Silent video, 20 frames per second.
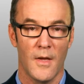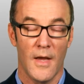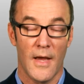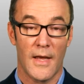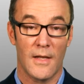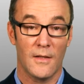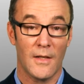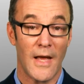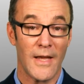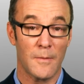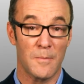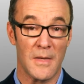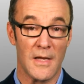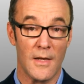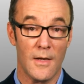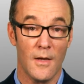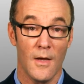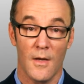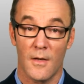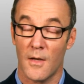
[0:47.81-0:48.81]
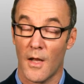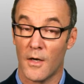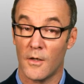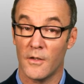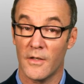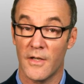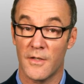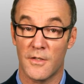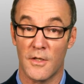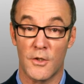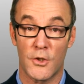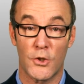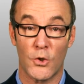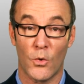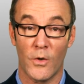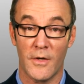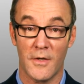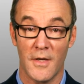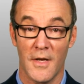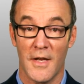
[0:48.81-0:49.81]
And like me, not only is it
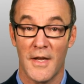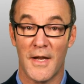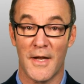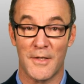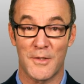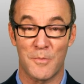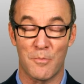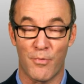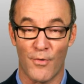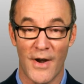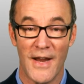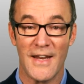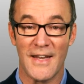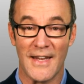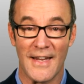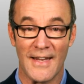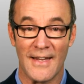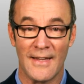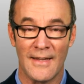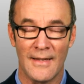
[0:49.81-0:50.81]
short, it's brainy.